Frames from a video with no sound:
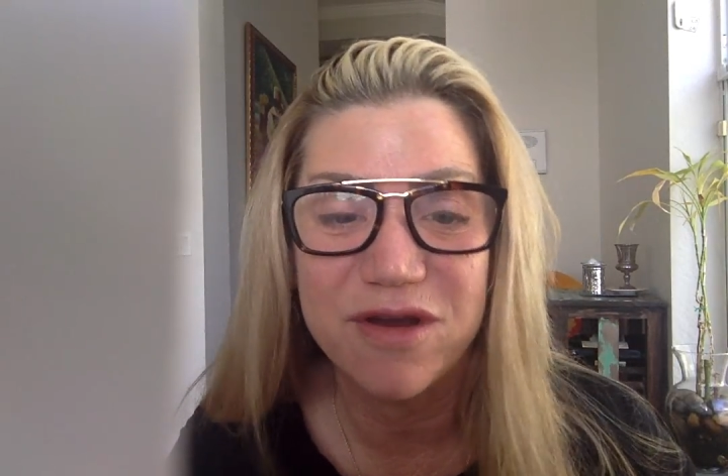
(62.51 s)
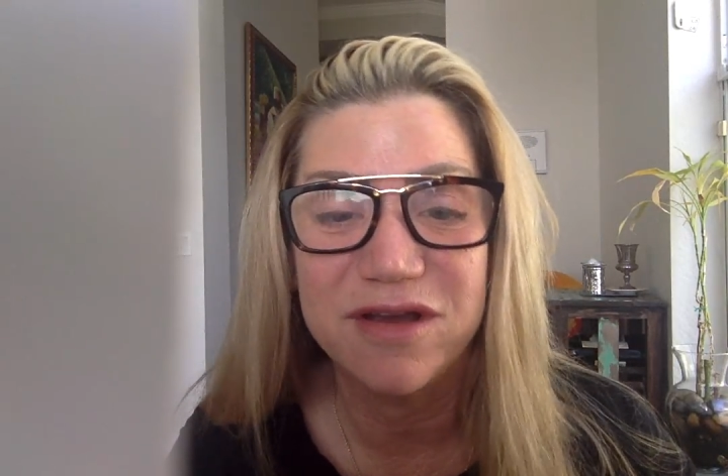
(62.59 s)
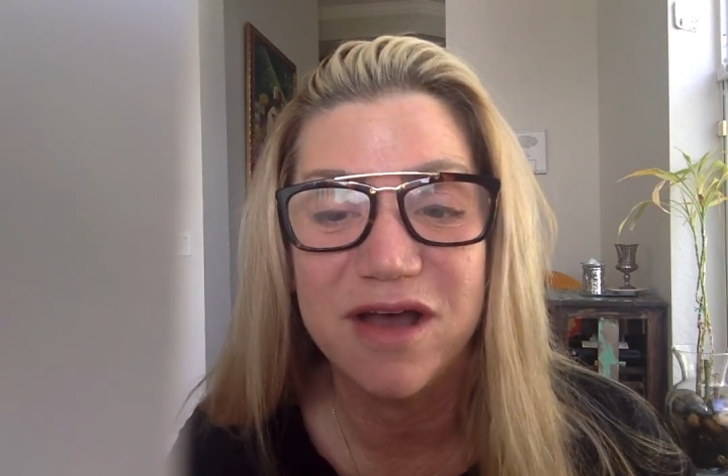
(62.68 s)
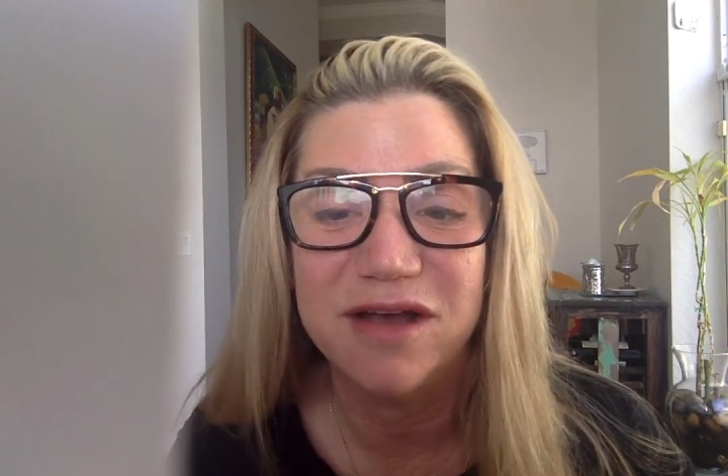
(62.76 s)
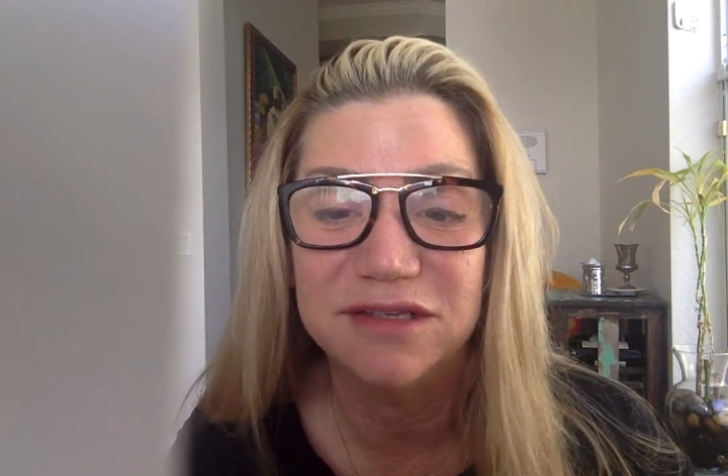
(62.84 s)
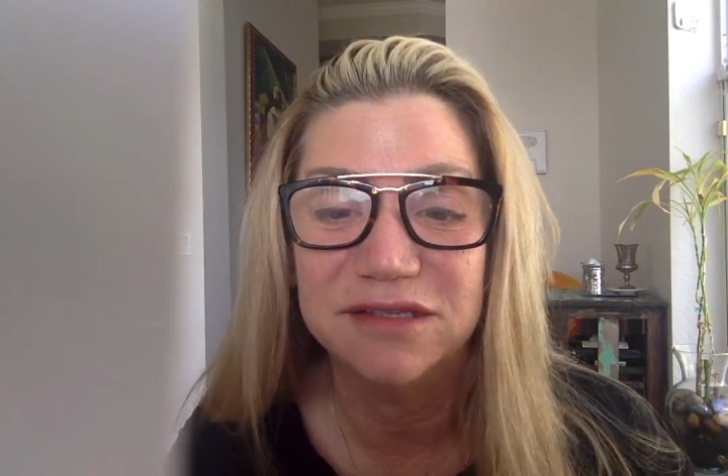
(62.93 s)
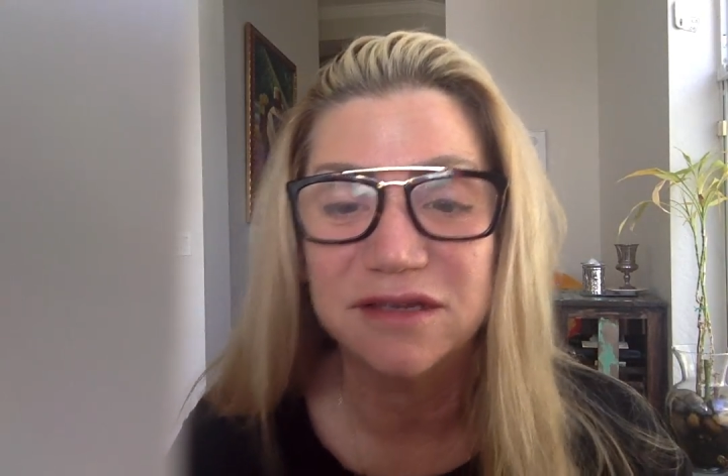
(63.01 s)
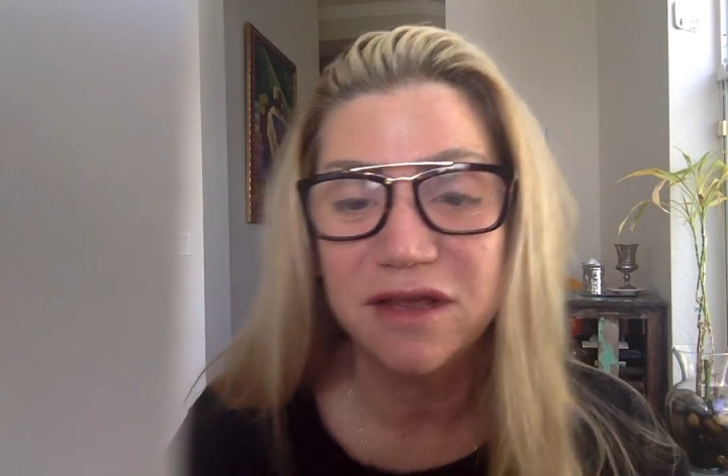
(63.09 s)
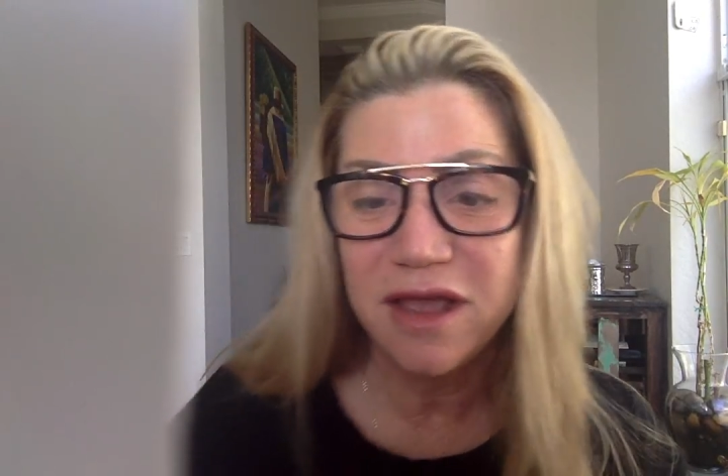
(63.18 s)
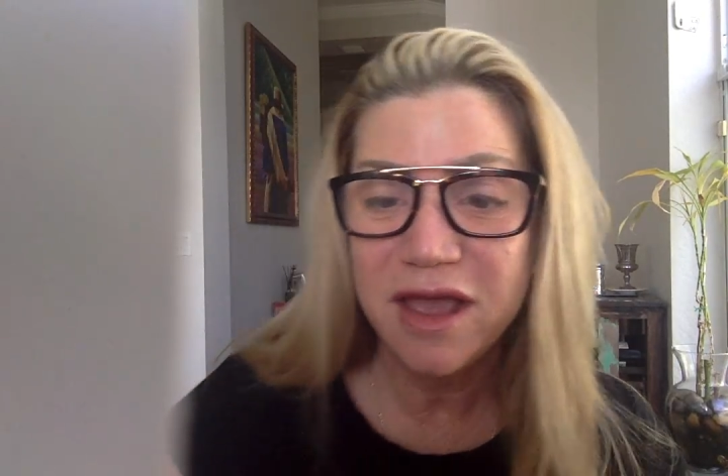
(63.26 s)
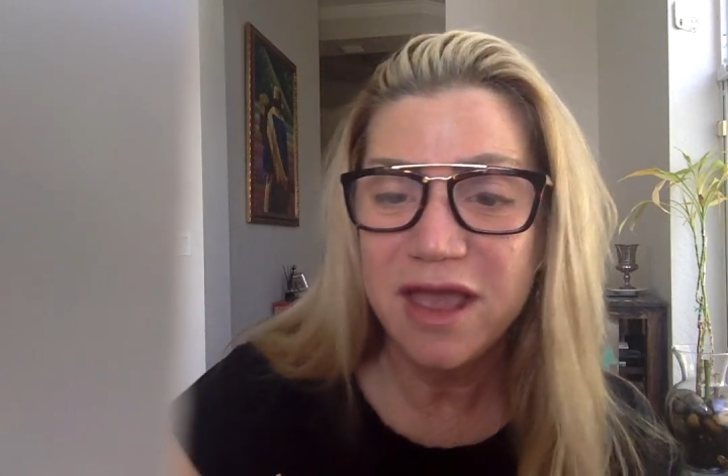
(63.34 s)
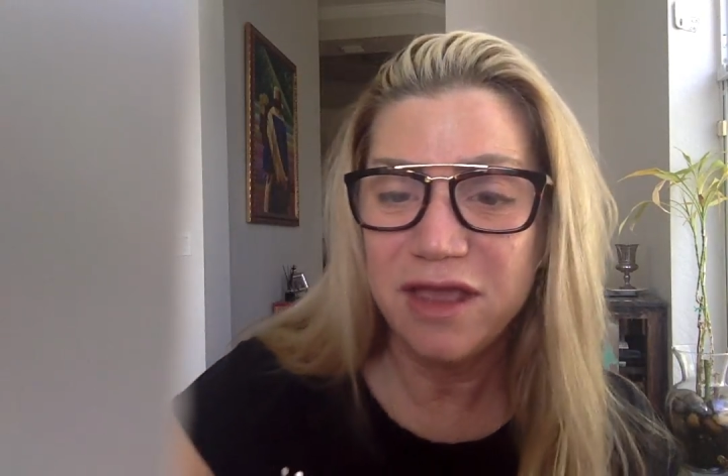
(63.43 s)
gust.
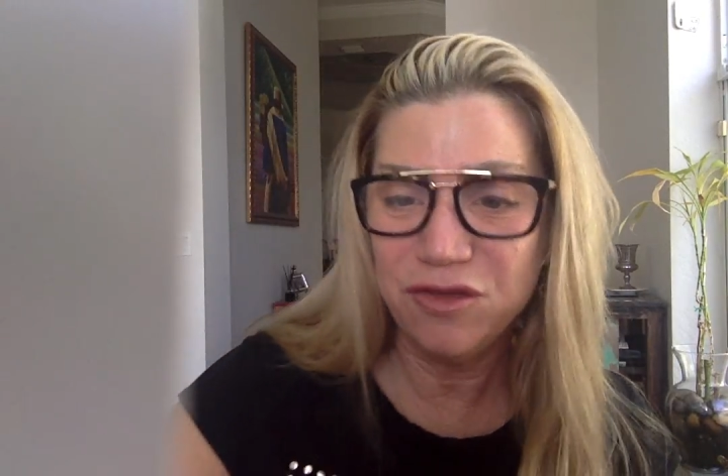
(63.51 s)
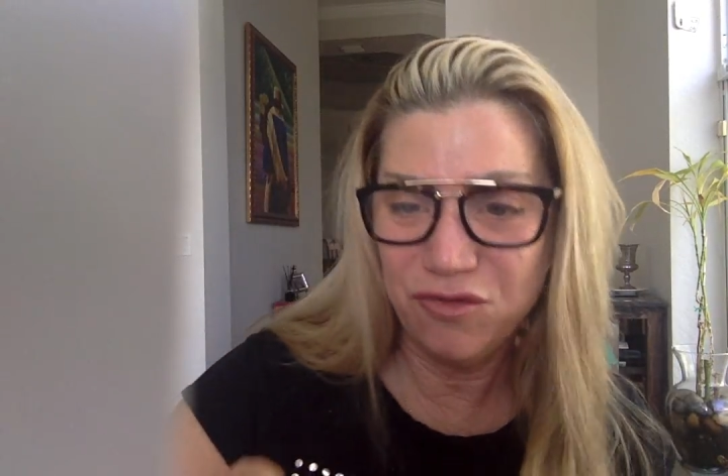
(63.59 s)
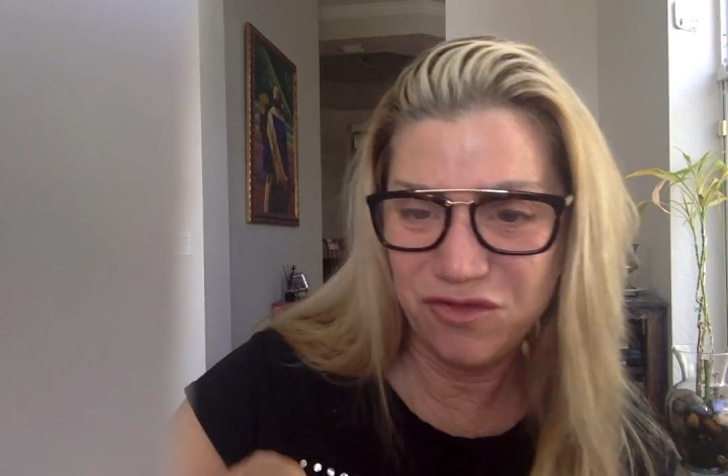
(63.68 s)
You